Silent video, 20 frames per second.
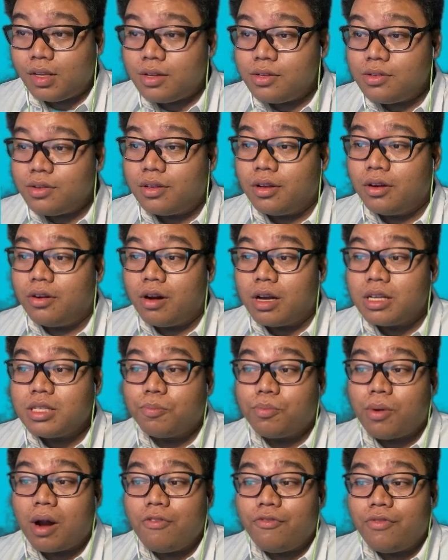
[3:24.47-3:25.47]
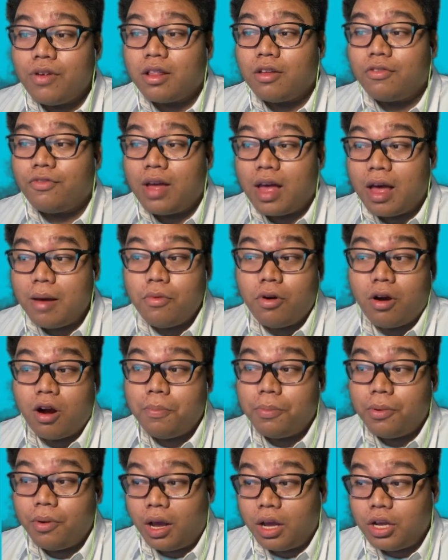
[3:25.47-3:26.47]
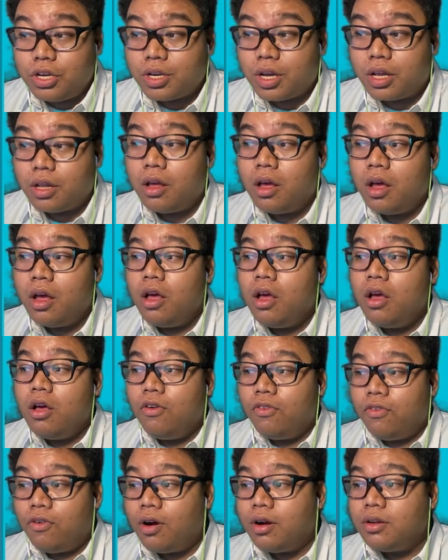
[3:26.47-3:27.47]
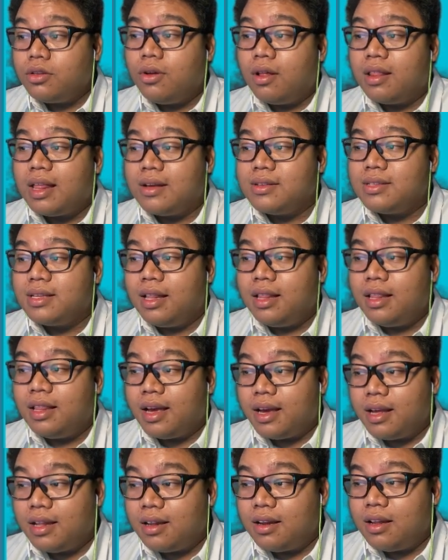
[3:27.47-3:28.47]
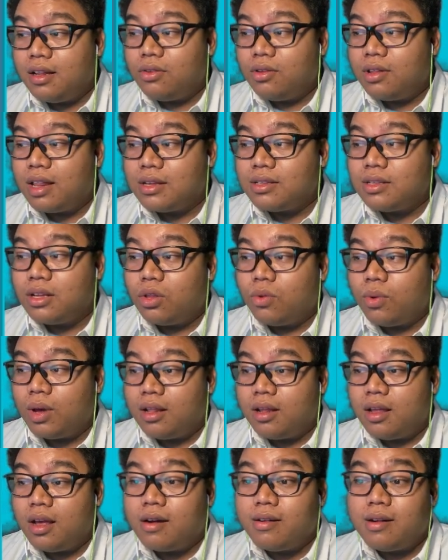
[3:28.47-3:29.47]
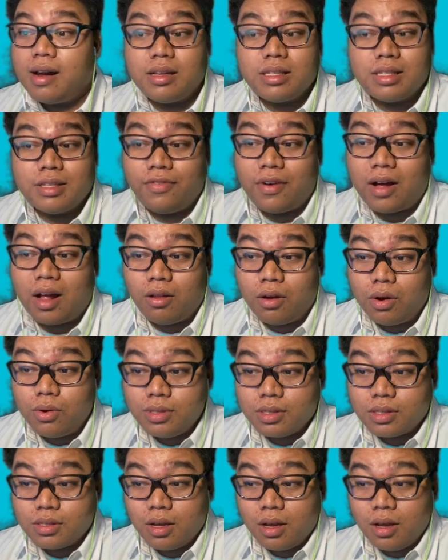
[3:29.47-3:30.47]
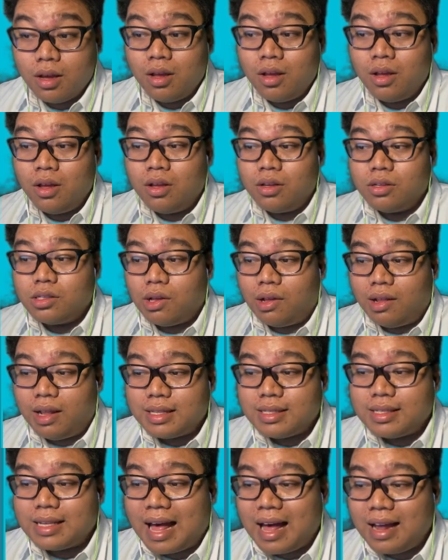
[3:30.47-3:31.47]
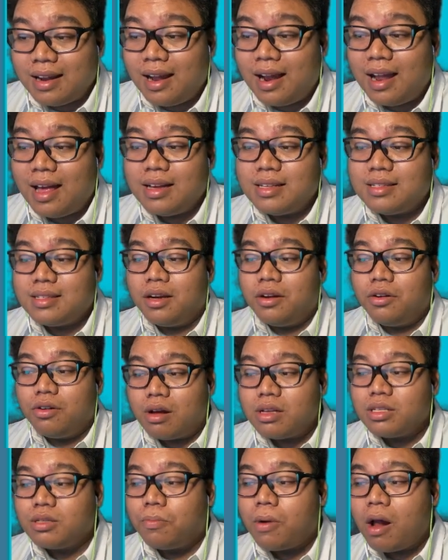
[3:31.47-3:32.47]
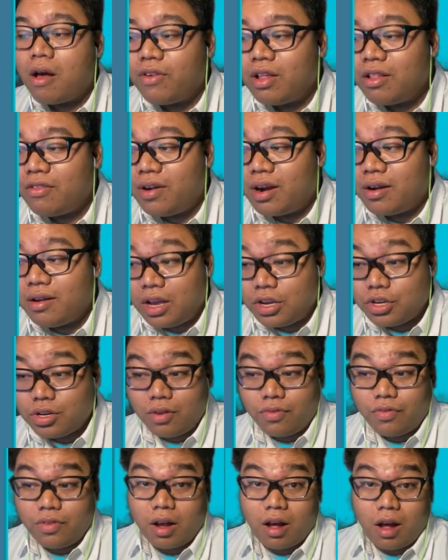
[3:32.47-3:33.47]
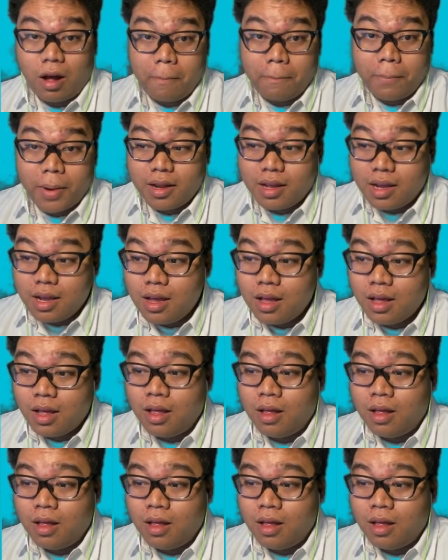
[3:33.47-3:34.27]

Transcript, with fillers: So the gross profit of M Corporation for 2019 and 2020 are as follows. So let's analyze the gross profit variation of the company